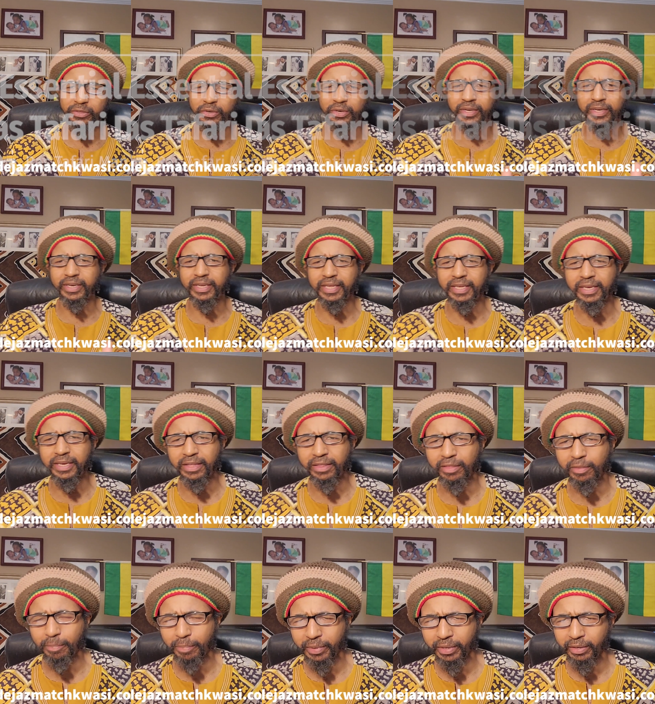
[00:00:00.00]
the
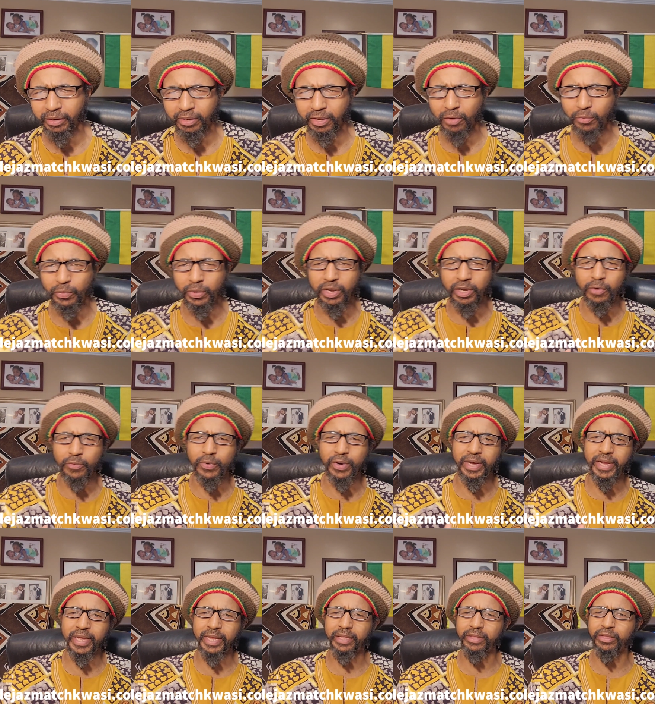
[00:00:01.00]
discipline, because we're going to
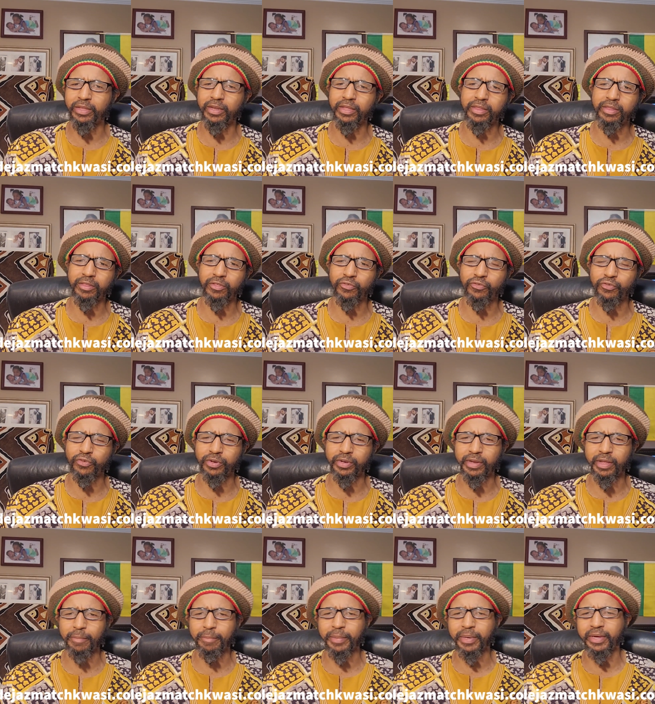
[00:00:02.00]
relate it to the sister in
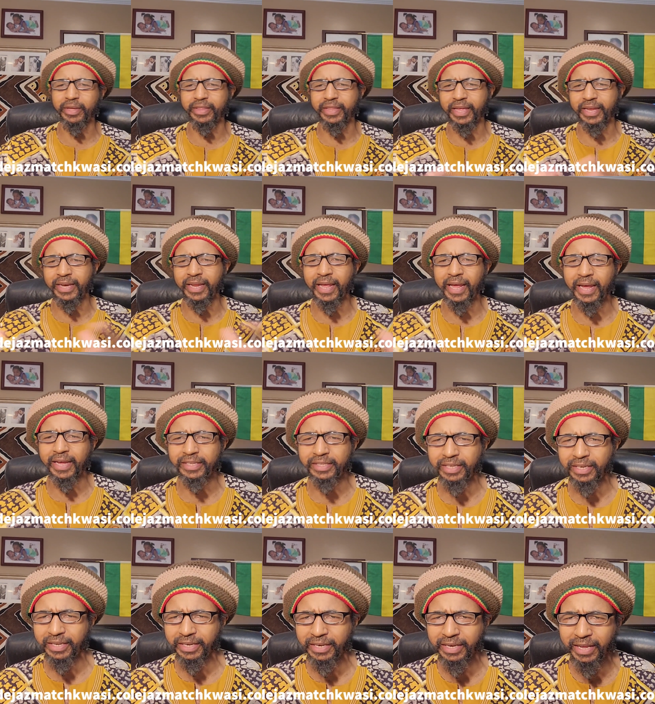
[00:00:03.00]
them, because at the end of
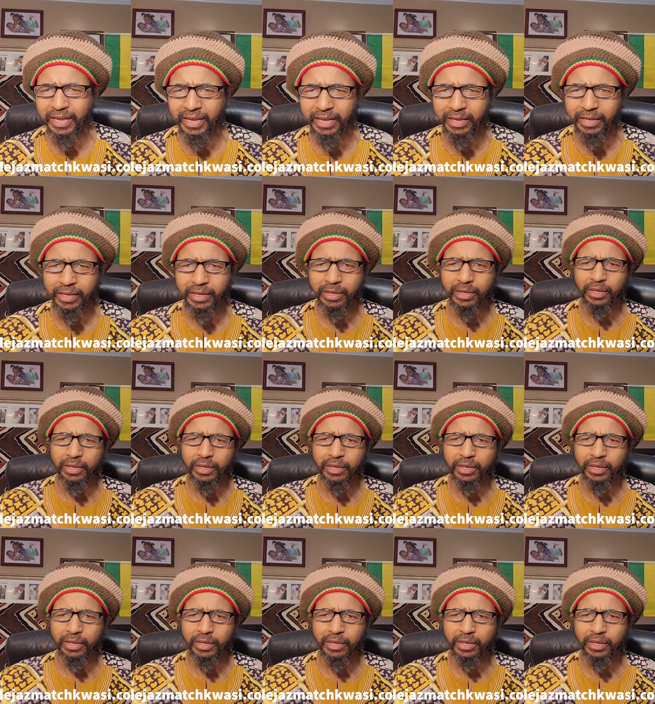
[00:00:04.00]
the day,